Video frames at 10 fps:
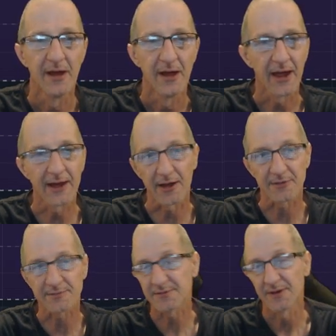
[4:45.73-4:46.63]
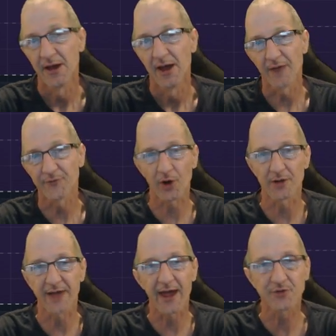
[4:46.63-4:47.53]
It's if you're a
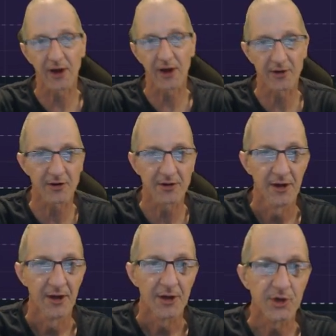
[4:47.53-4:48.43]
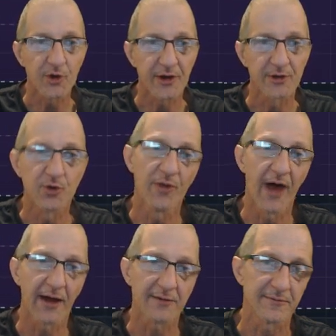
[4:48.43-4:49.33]
day trader, you can do
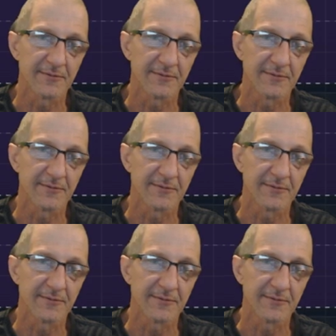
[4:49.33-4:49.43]
that